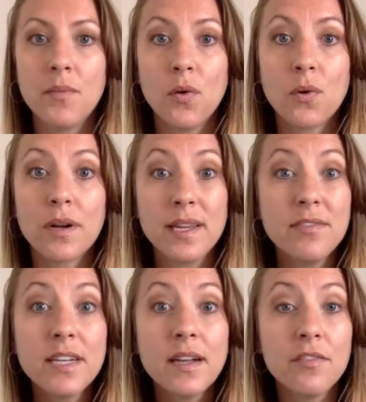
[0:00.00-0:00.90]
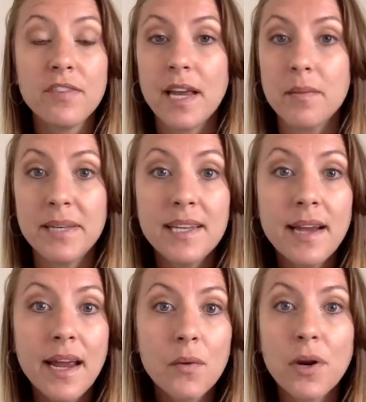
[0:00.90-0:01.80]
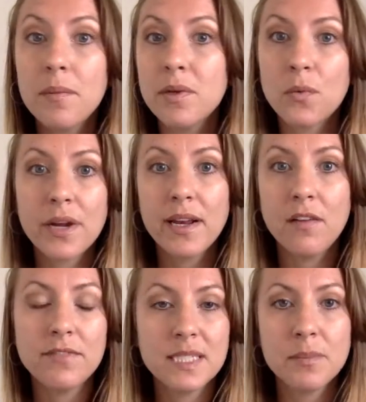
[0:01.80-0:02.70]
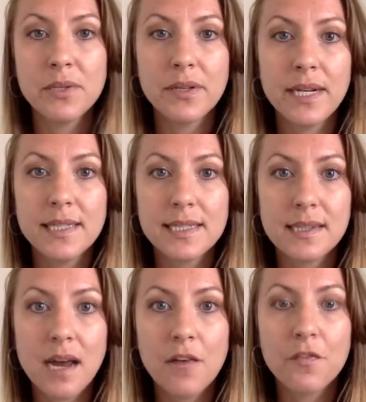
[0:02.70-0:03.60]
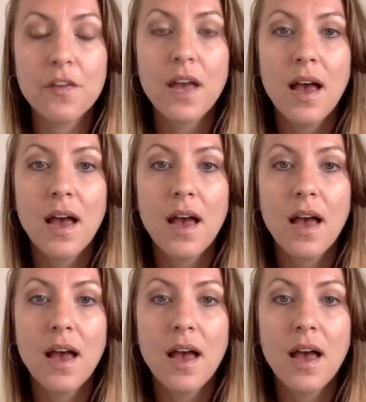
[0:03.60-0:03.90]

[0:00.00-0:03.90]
or even a VIP day where I've been working on visibility stuff,